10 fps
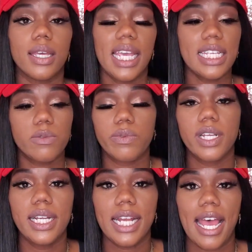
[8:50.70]
it's
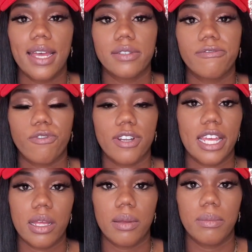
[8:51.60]
really not for
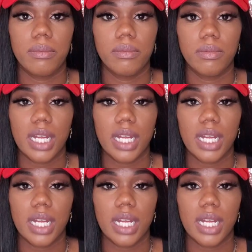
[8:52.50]
them.